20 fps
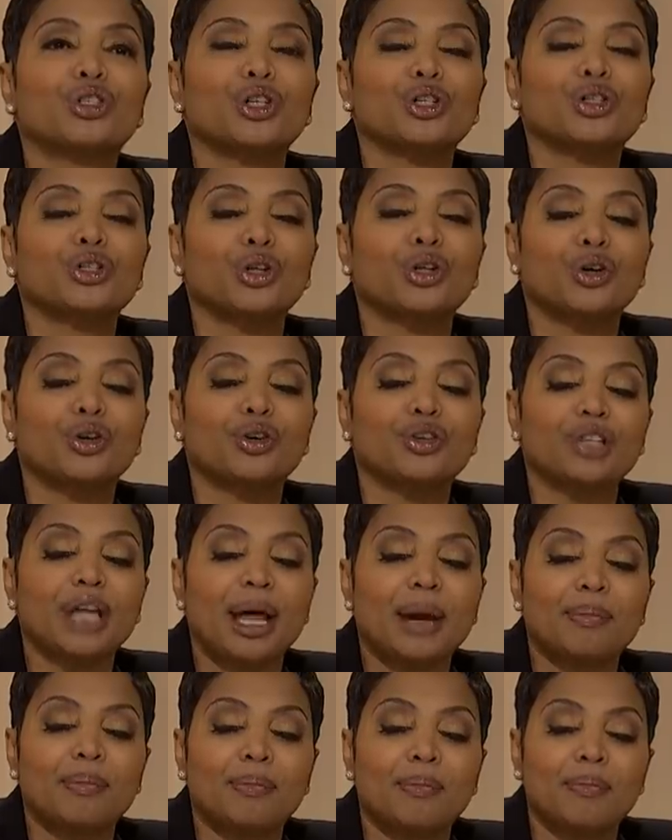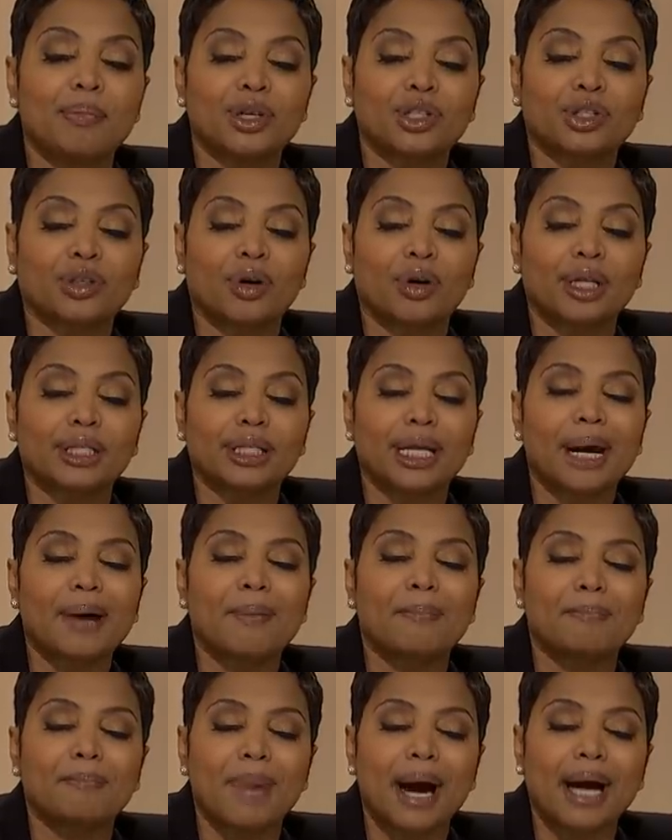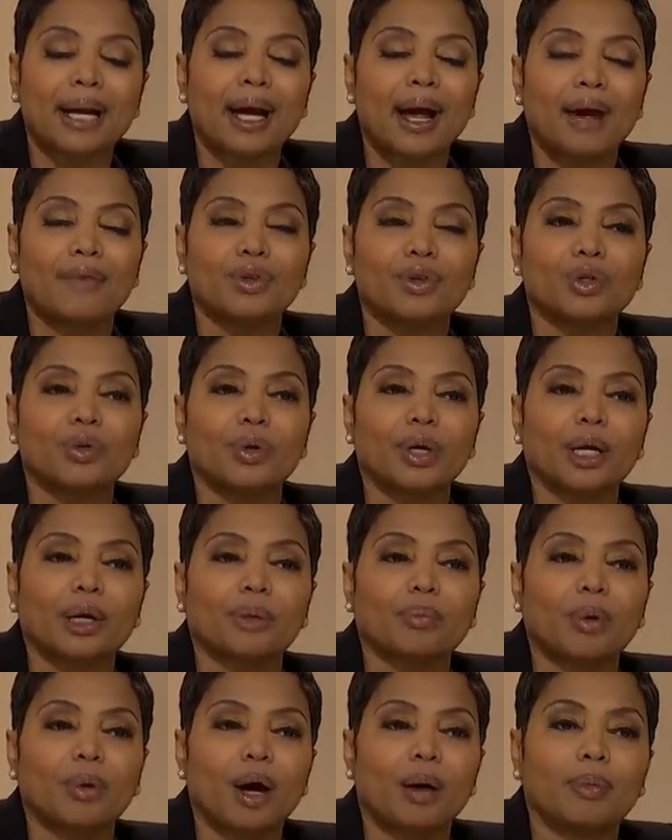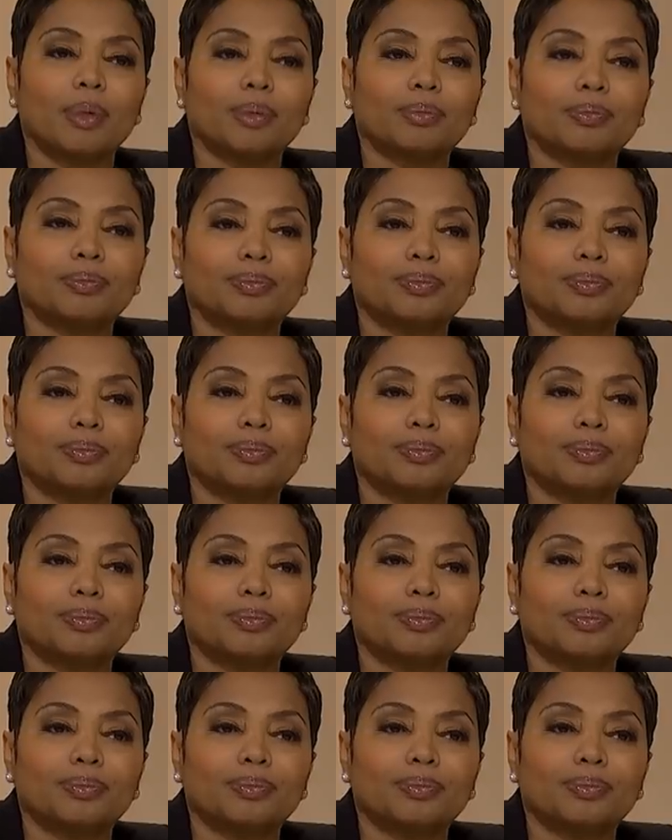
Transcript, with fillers: discern that Mr. Adair might have a drinking problem?